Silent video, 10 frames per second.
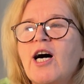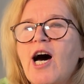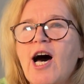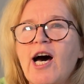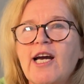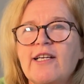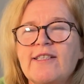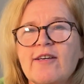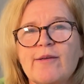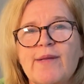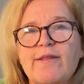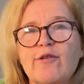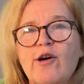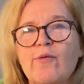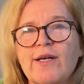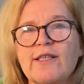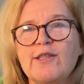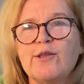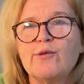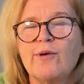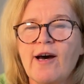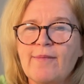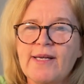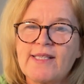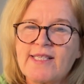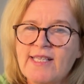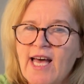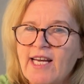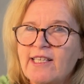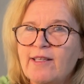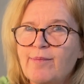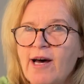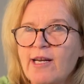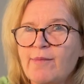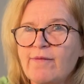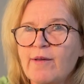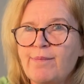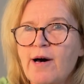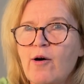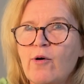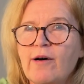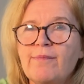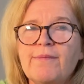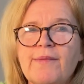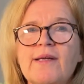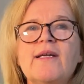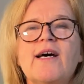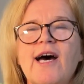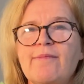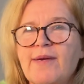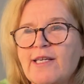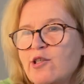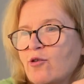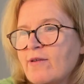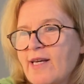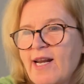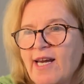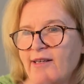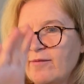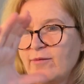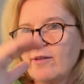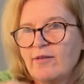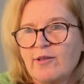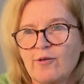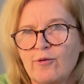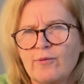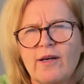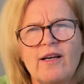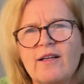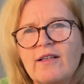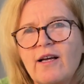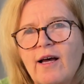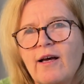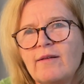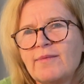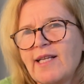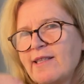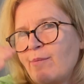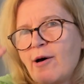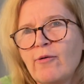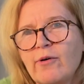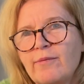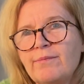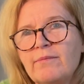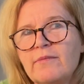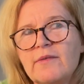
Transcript: I tell them that they're going to come and sign the bottom of the poem. I make sure that I don't let the poem,